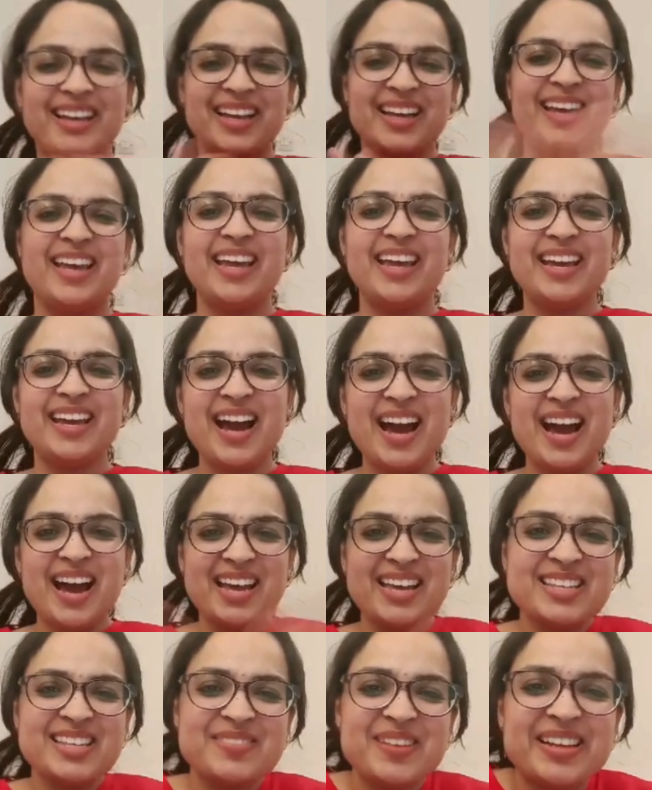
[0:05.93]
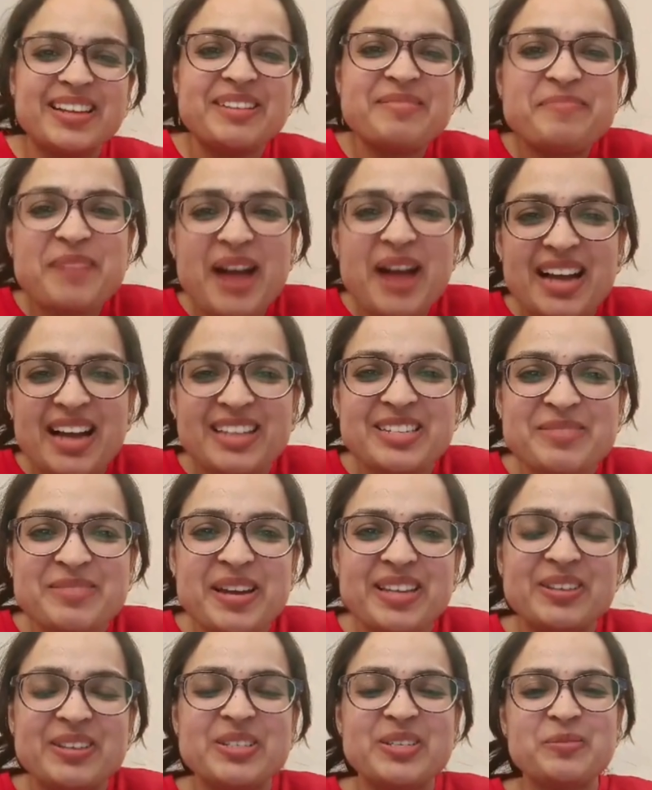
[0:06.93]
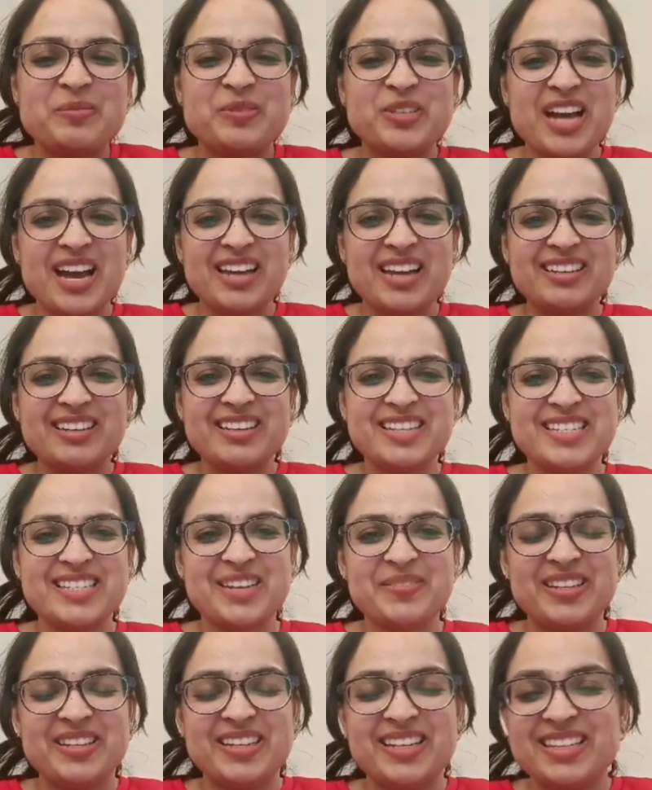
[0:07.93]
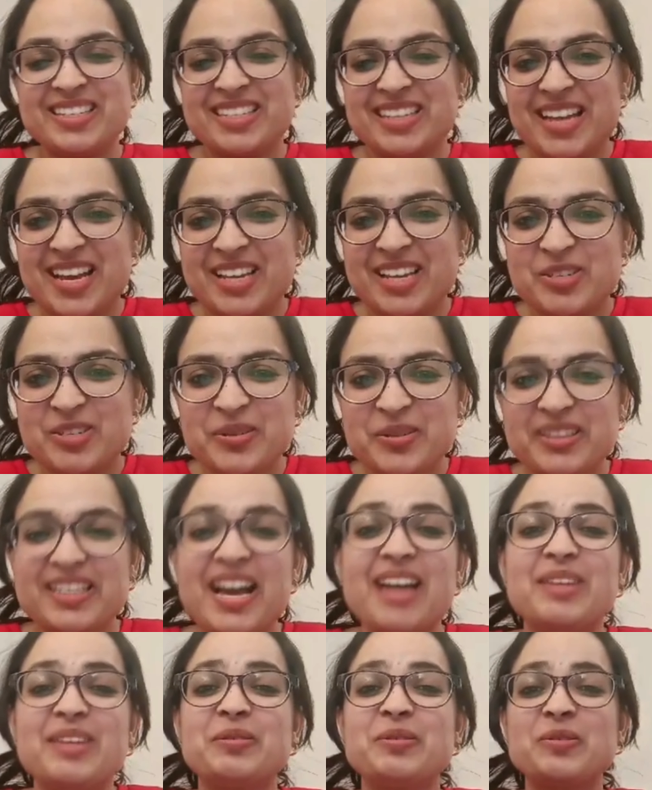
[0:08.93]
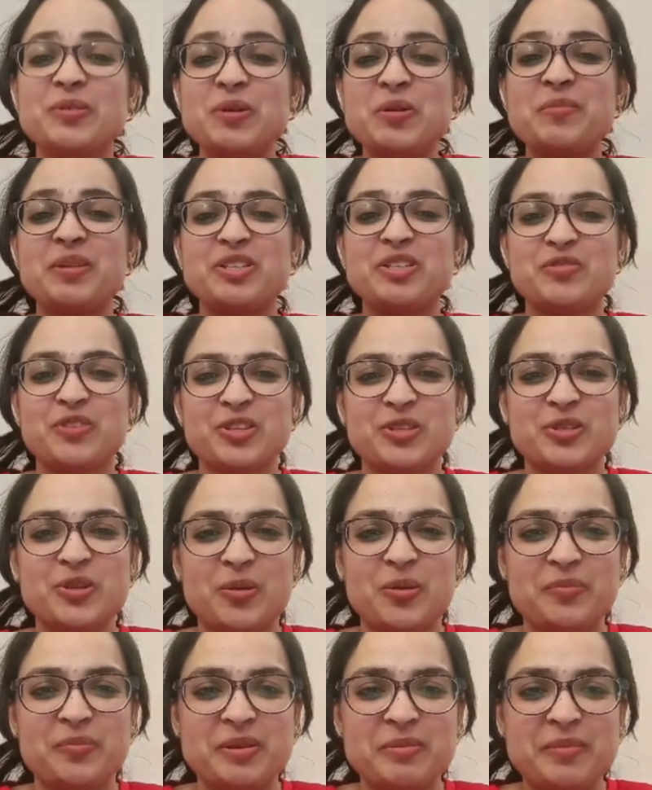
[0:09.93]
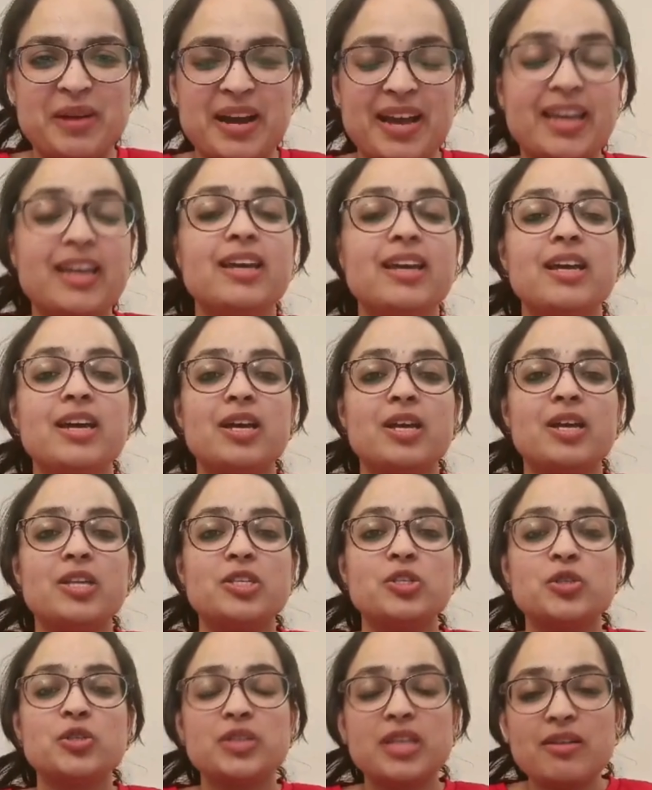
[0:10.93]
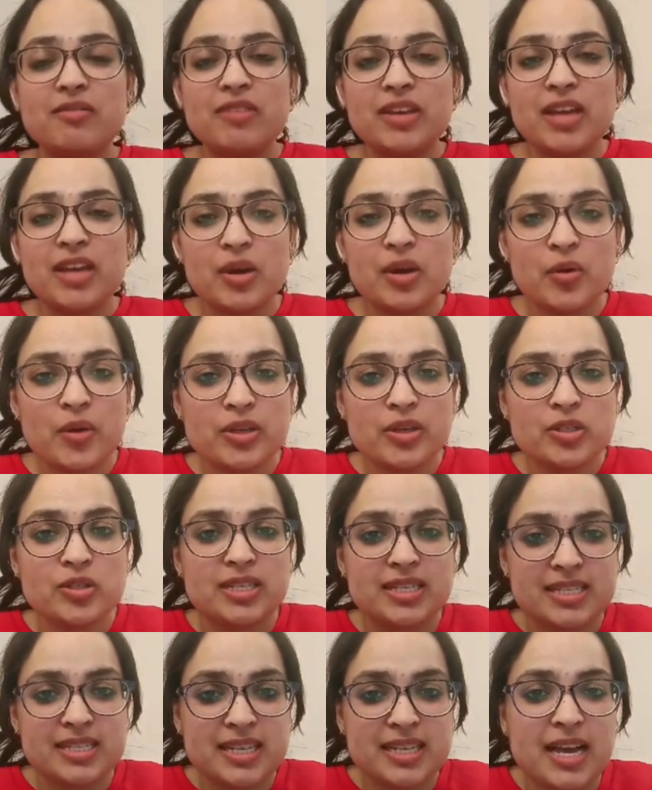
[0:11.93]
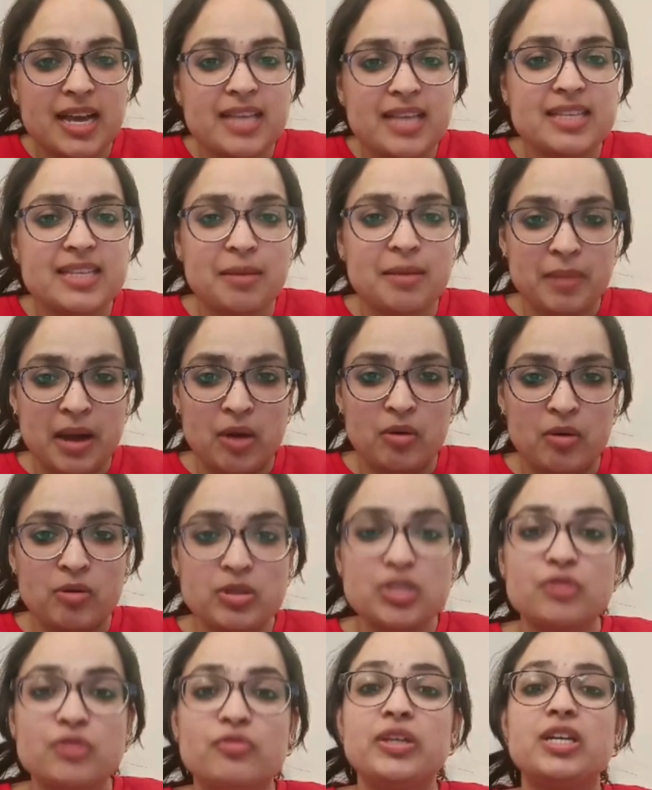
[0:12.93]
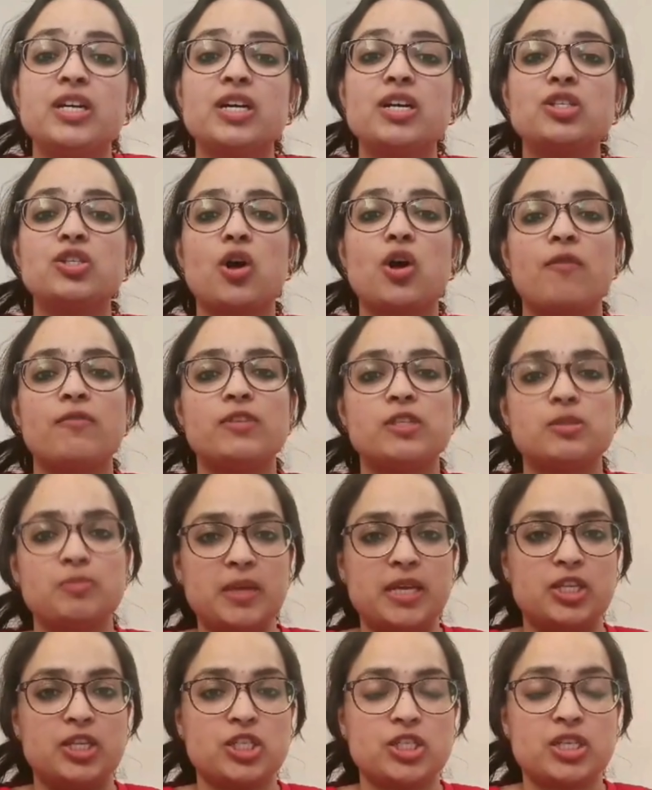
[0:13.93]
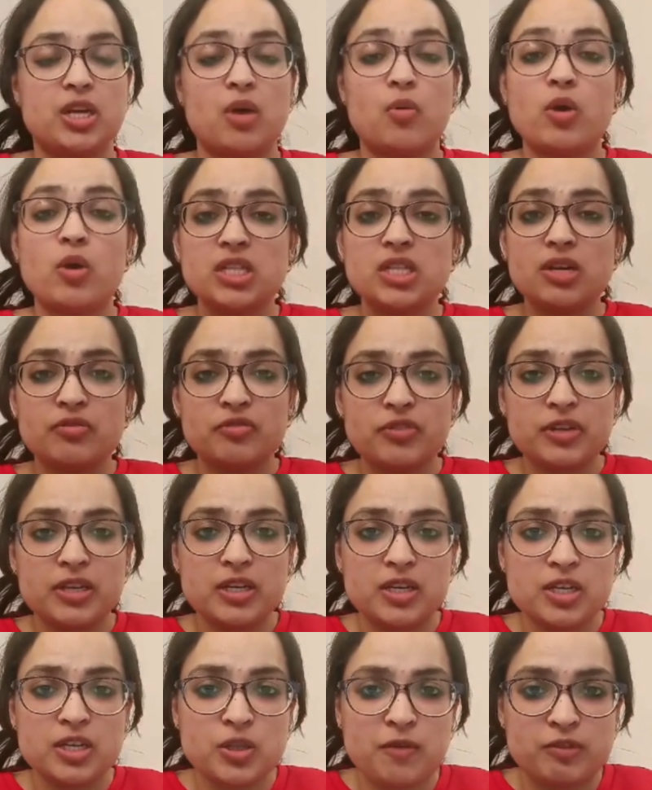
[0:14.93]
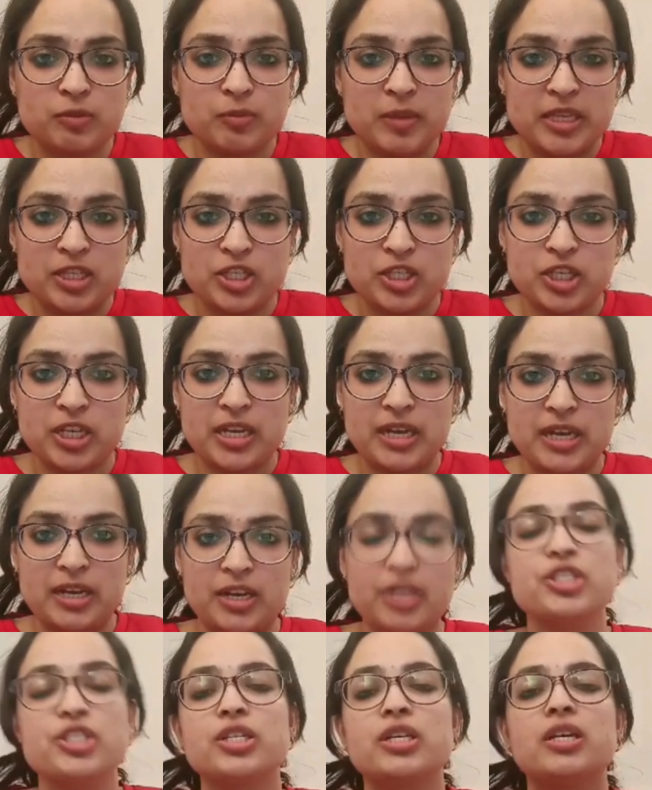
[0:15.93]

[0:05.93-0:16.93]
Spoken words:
Hey guys, welcome back to my YouTube channel, Genuinely Intellectual. Thank you so much for stopping by. So today we are going to discuss about figures of speech. Now, what are figures of speech in English?